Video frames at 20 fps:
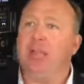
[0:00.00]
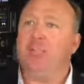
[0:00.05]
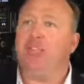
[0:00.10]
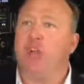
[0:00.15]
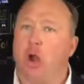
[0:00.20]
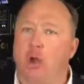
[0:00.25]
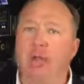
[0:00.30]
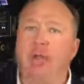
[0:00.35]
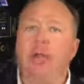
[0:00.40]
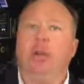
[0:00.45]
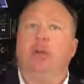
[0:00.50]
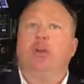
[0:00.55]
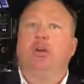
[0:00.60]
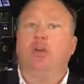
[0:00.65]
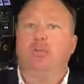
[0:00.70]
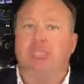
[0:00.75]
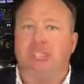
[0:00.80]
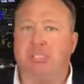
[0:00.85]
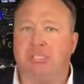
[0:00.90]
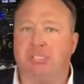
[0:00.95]
Turning
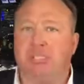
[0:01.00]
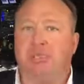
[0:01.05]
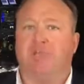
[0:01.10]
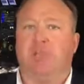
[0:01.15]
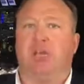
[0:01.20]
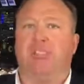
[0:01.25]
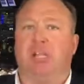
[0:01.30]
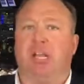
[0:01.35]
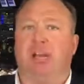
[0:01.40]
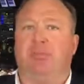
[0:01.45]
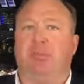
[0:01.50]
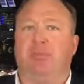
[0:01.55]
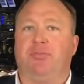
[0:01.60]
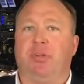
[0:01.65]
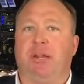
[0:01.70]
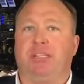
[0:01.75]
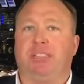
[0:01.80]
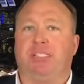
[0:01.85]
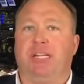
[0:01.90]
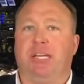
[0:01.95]
loose is the first level of
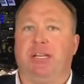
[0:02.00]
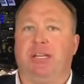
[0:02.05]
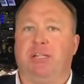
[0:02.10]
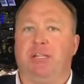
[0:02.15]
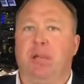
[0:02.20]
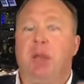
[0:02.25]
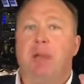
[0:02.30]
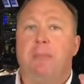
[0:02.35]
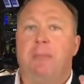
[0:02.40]
transcendence.